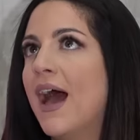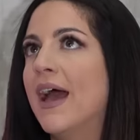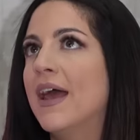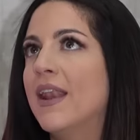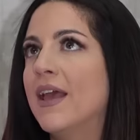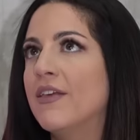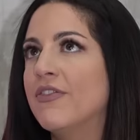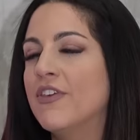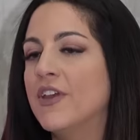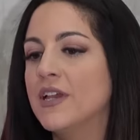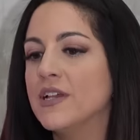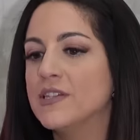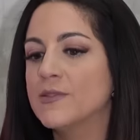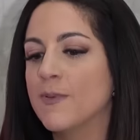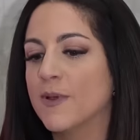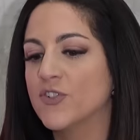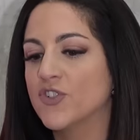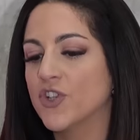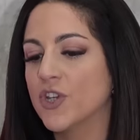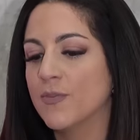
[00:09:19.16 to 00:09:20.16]
and I think
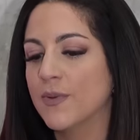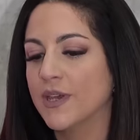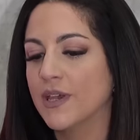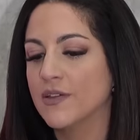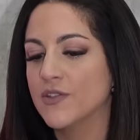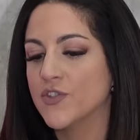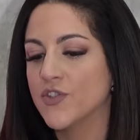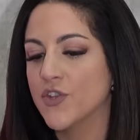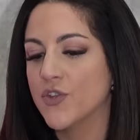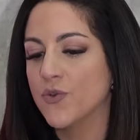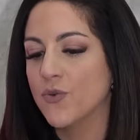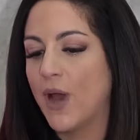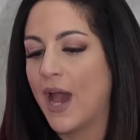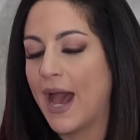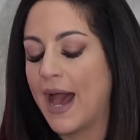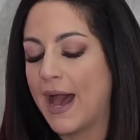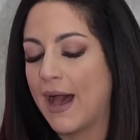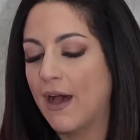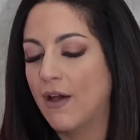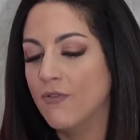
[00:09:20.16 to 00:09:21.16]
especially because you
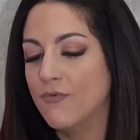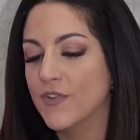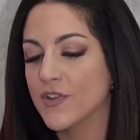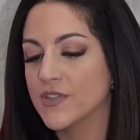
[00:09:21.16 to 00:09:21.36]
have